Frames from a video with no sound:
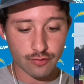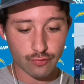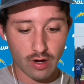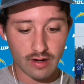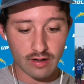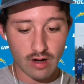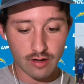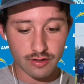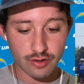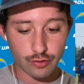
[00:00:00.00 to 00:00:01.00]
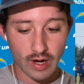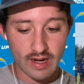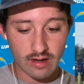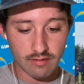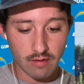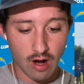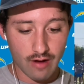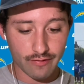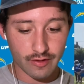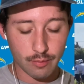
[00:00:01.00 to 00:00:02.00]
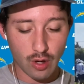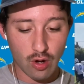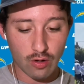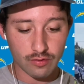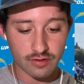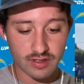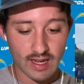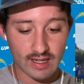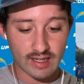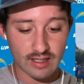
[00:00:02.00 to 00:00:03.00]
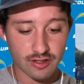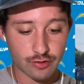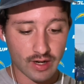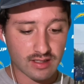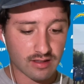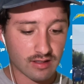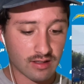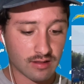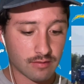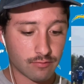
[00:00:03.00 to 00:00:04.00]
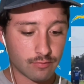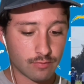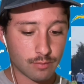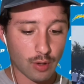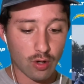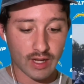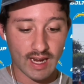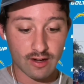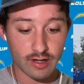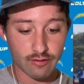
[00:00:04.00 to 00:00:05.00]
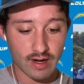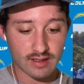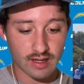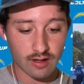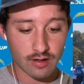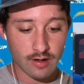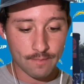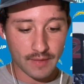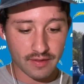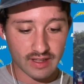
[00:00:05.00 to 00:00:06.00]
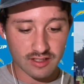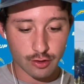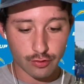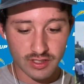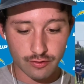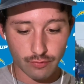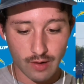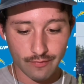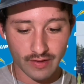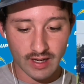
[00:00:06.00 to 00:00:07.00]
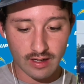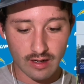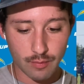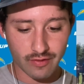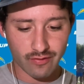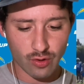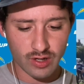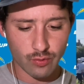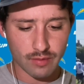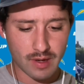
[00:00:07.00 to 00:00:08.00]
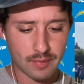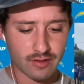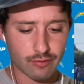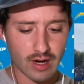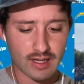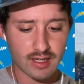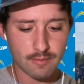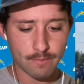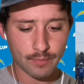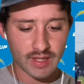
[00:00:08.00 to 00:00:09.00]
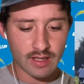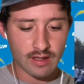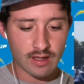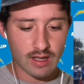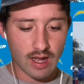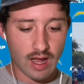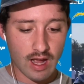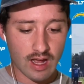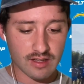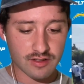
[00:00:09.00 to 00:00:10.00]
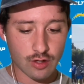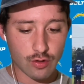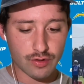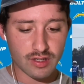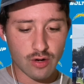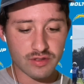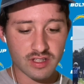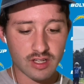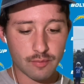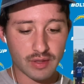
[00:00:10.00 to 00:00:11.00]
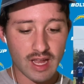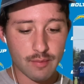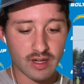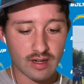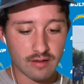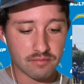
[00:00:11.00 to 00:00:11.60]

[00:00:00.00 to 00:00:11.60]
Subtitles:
run straight off the ball and get straight to the ball carrier right there. I think that's Chris Rumph and number 41, maybe Raheem. So, it's a good play, but